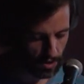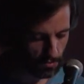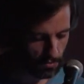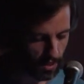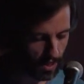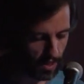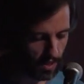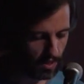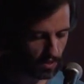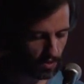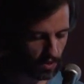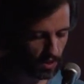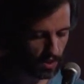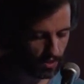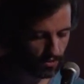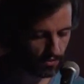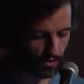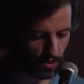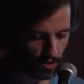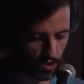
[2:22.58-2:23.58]
the banal and
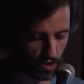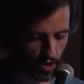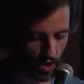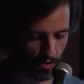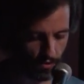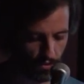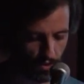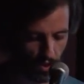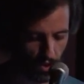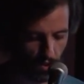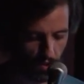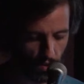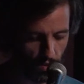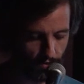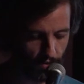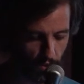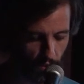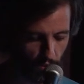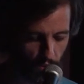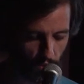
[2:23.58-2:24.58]
the philosophical, the
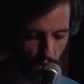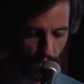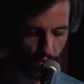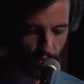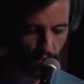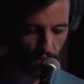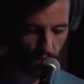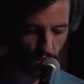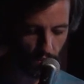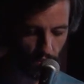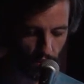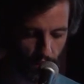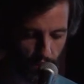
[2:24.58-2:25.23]
philosophical